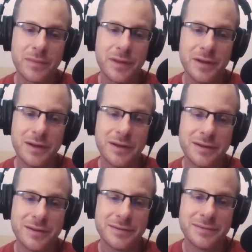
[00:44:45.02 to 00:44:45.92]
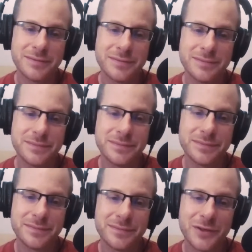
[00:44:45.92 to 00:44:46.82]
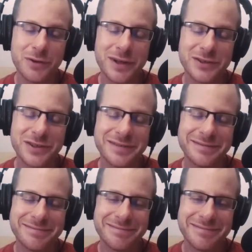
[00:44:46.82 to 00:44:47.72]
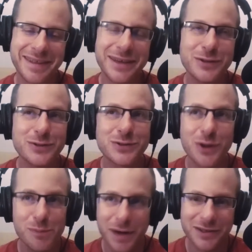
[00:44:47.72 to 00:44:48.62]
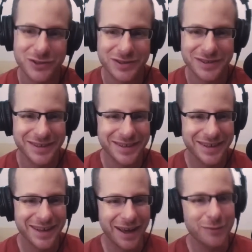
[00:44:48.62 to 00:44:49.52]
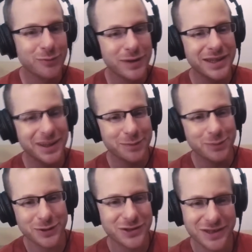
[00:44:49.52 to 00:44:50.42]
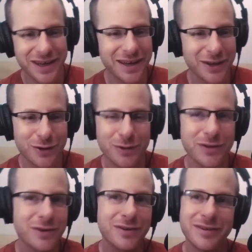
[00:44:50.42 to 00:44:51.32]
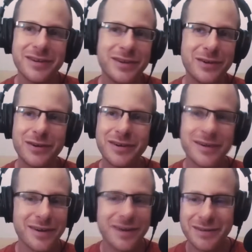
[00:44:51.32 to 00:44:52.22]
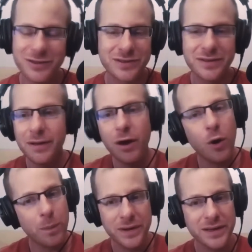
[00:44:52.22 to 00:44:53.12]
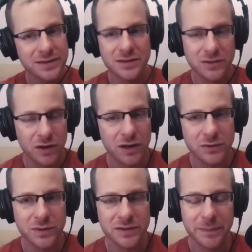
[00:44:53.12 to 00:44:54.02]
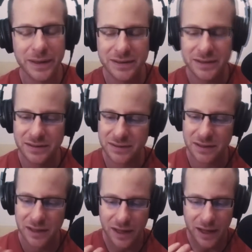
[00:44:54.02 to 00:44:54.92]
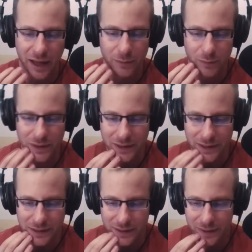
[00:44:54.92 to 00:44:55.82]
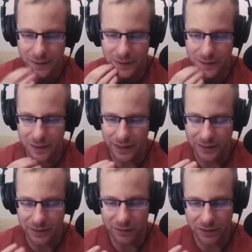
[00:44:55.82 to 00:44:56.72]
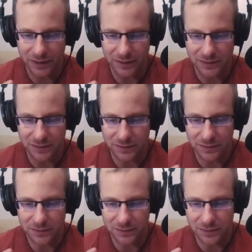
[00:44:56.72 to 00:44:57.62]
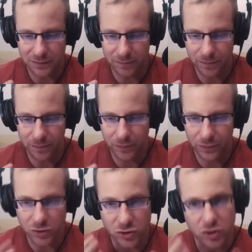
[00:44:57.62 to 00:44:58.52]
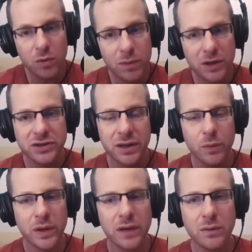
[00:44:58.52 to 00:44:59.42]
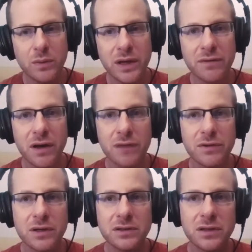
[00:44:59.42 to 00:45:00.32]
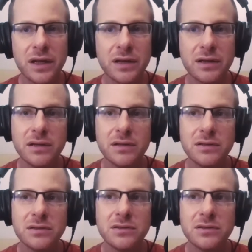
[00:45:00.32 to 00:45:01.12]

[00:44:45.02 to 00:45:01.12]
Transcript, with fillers: Yeah. Gretchen, thank you so much. I really appreciate your your your just openness to talk to us about this and and really like there is so much that we we have covered and and